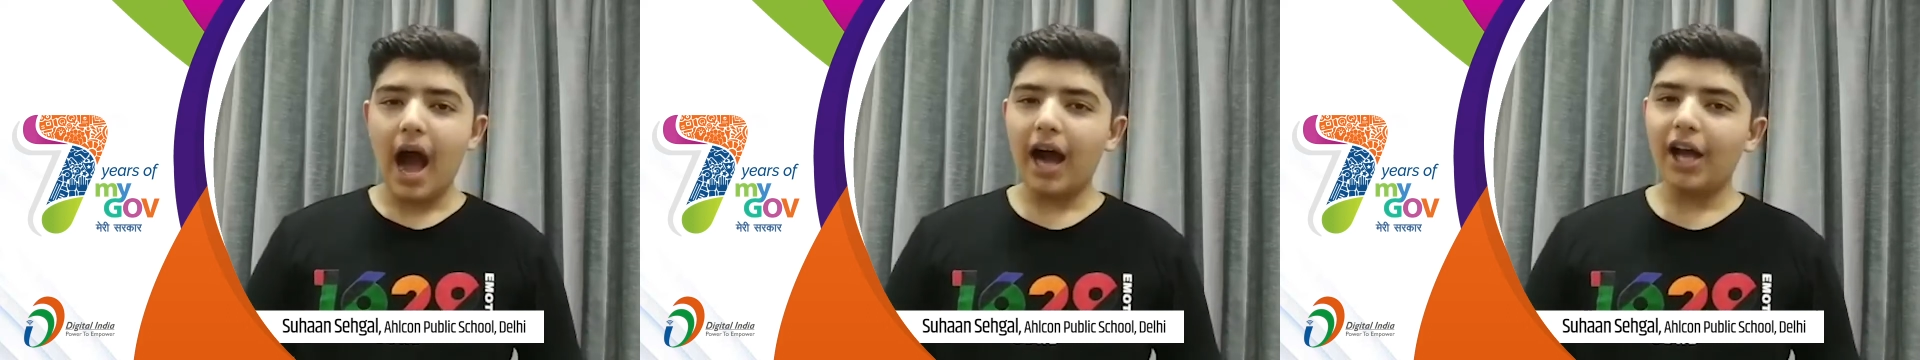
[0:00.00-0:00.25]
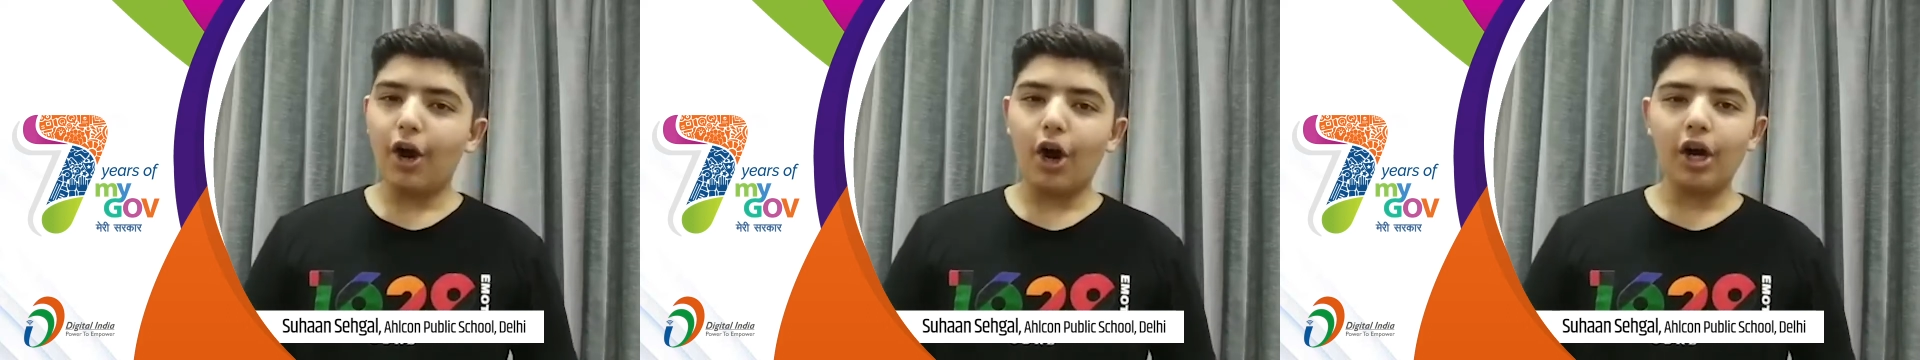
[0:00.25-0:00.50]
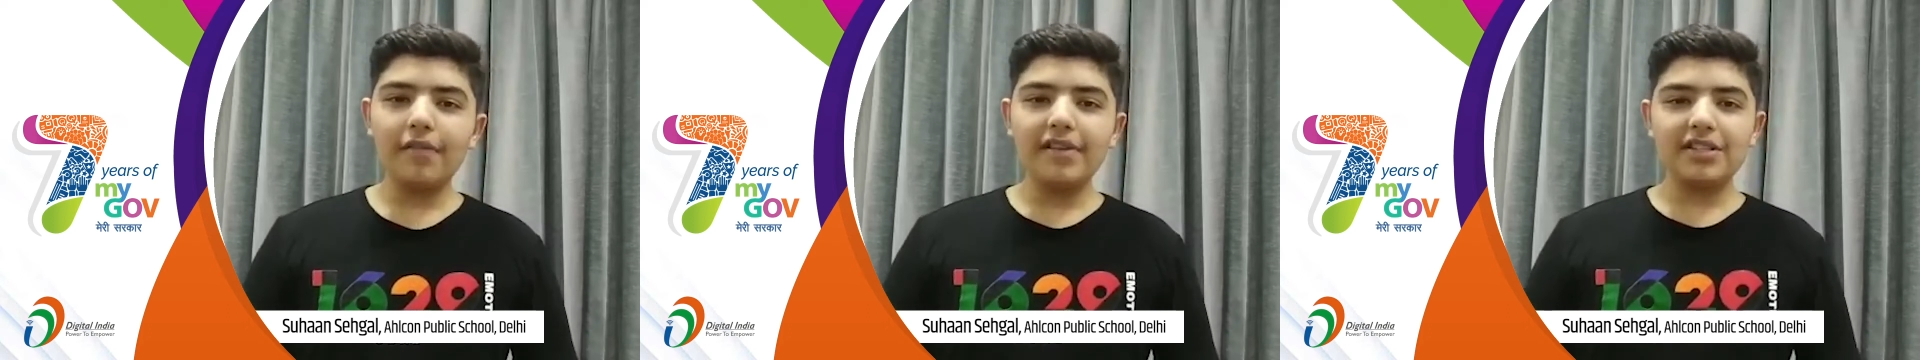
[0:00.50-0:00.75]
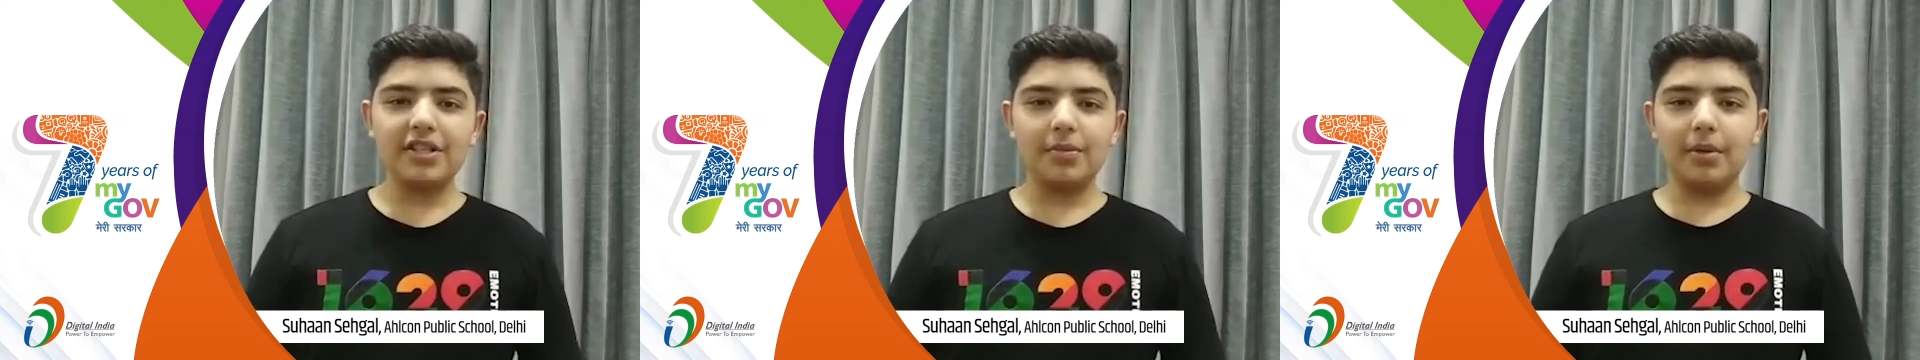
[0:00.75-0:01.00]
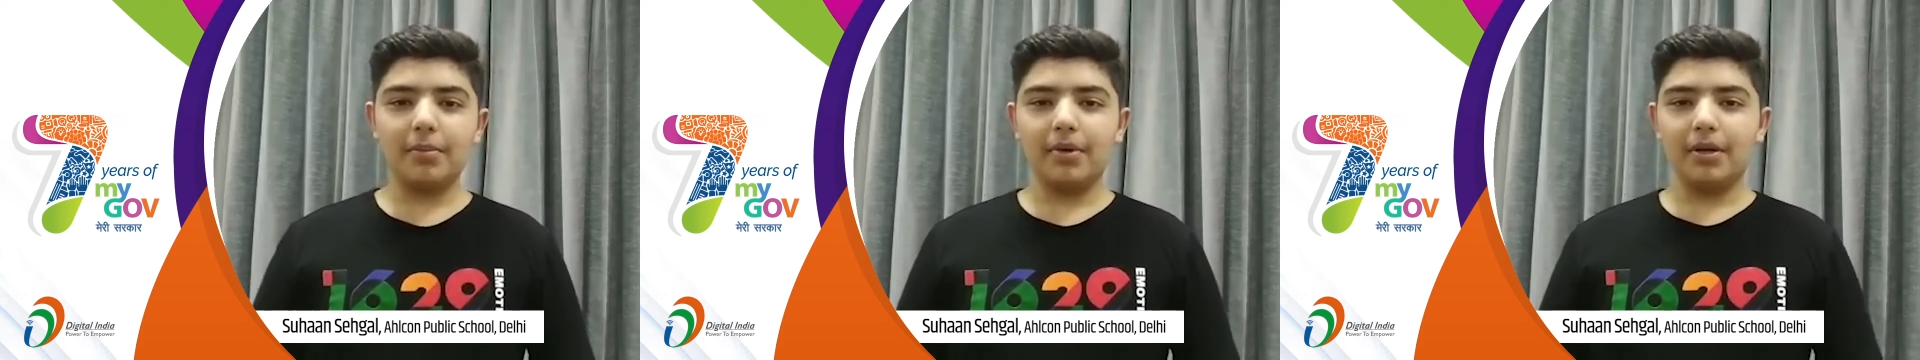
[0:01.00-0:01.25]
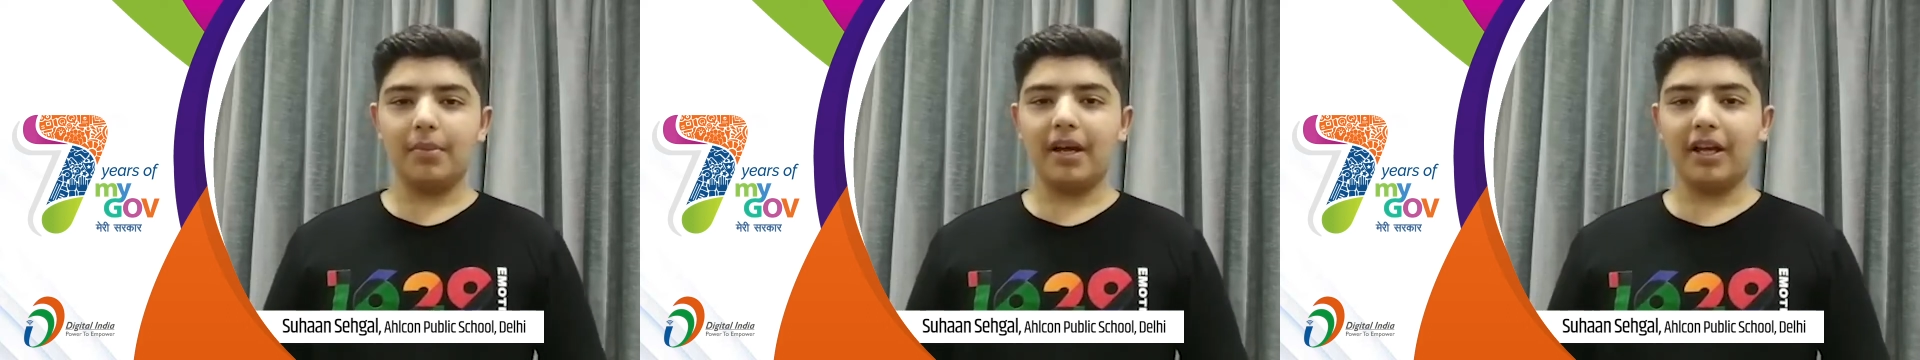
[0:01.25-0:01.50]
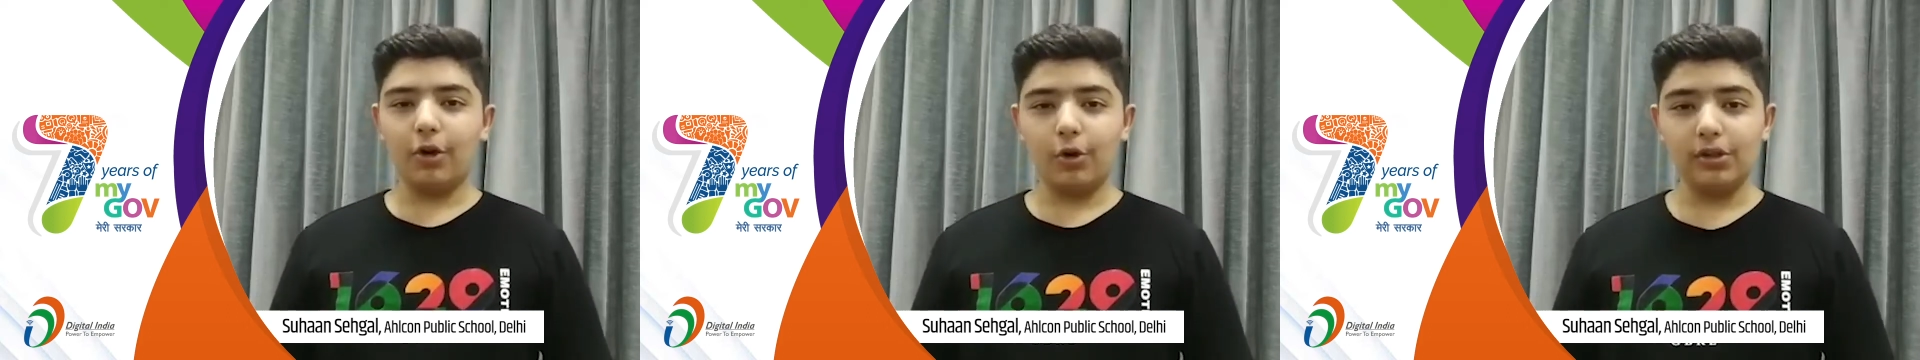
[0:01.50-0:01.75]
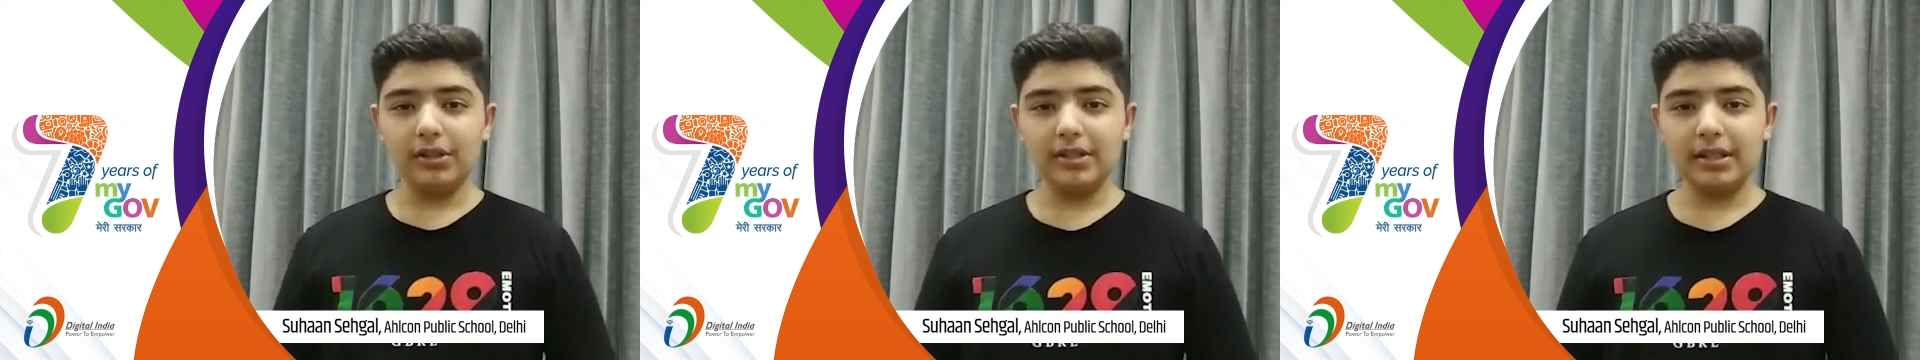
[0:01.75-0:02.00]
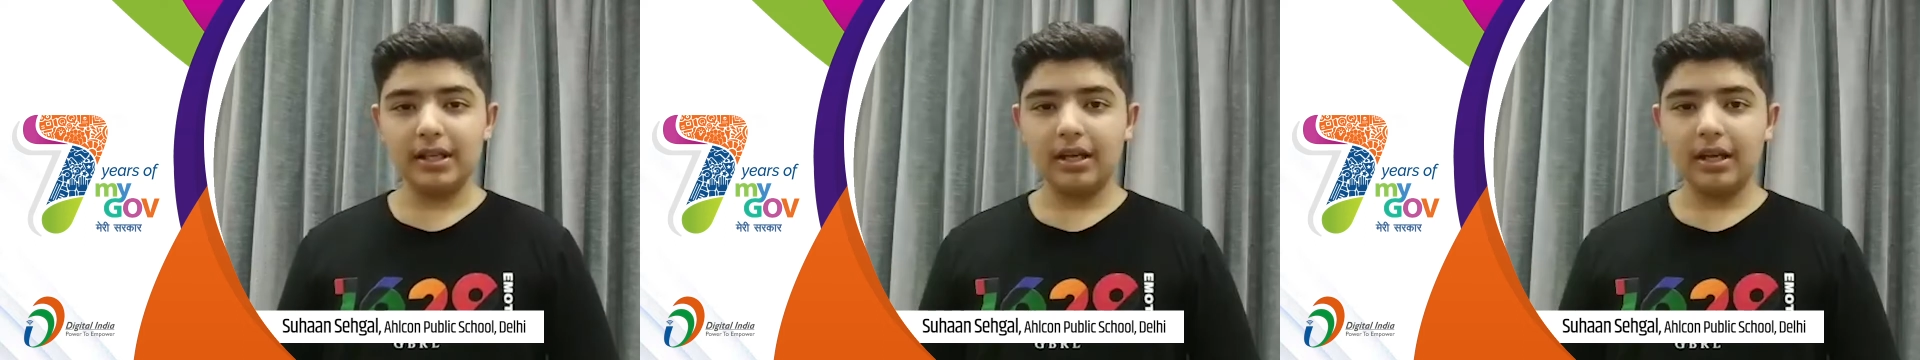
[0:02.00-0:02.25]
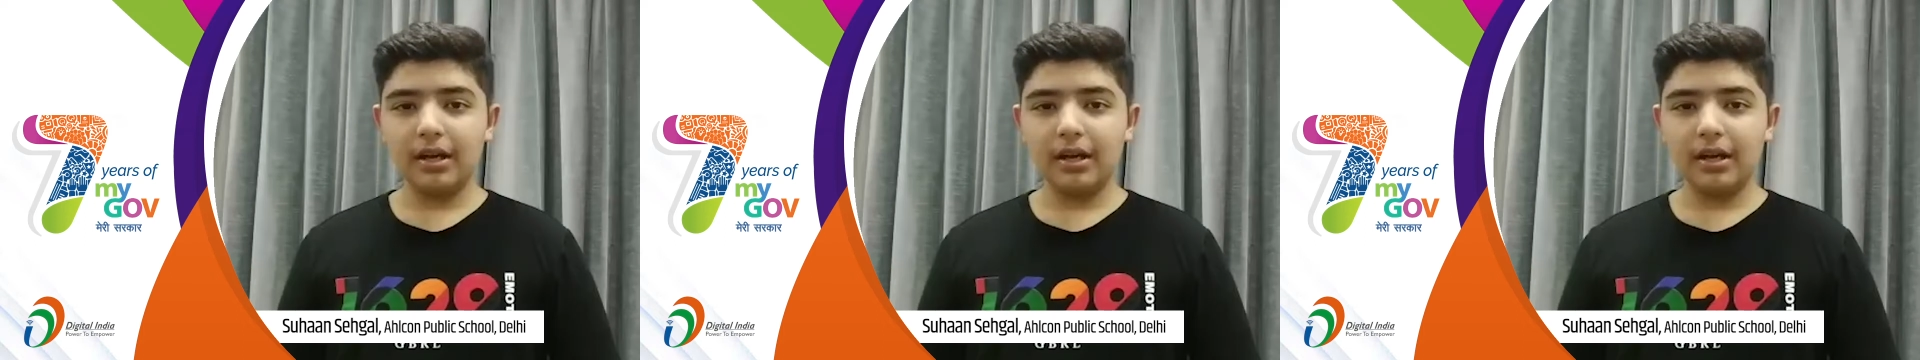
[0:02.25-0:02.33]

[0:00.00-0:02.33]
I always remember my goals,